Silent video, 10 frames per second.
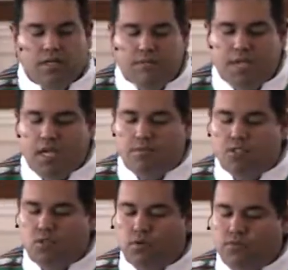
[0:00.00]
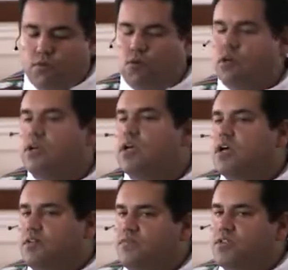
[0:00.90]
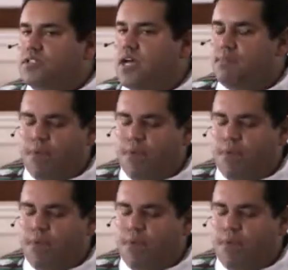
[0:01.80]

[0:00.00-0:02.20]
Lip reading: be able to afford a full-time